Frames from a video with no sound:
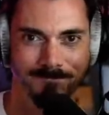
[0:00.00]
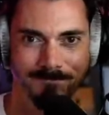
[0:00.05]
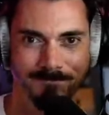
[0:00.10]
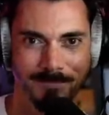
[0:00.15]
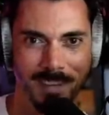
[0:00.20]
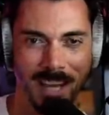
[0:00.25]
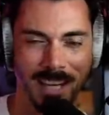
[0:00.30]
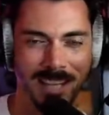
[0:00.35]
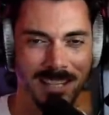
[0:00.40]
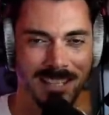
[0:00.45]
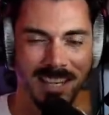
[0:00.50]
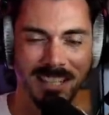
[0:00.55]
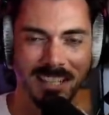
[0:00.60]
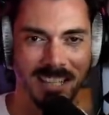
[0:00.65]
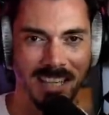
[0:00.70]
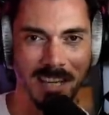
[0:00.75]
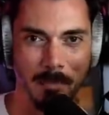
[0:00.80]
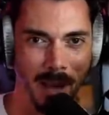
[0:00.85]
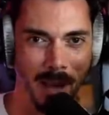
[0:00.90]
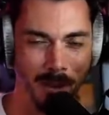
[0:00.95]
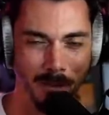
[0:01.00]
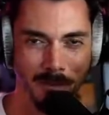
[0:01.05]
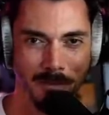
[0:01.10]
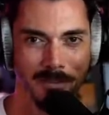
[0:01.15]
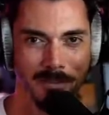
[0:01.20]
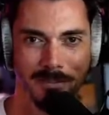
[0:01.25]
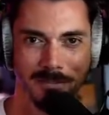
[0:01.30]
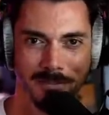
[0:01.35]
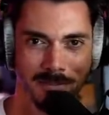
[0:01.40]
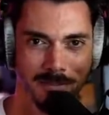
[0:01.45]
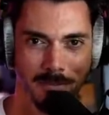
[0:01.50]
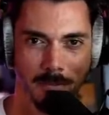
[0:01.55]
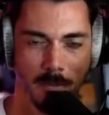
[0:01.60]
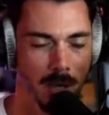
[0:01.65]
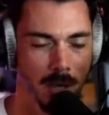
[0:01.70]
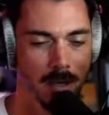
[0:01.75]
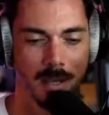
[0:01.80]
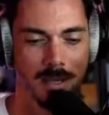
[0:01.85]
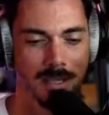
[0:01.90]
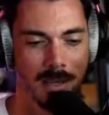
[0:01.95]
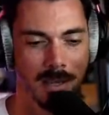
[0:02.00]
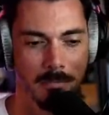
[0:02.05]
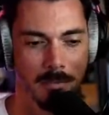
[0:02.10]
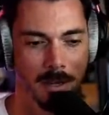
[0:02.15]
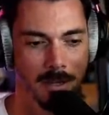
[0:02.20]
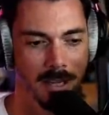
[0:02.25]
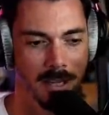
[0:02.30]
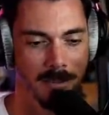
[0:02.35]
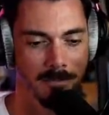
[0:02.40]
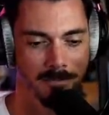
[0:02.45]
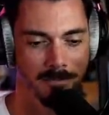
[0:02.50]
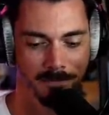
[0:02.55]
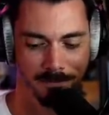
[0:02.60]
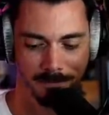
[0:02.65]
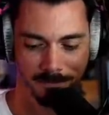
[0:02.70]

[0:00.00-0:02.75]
I can send an email. Why can't I send money?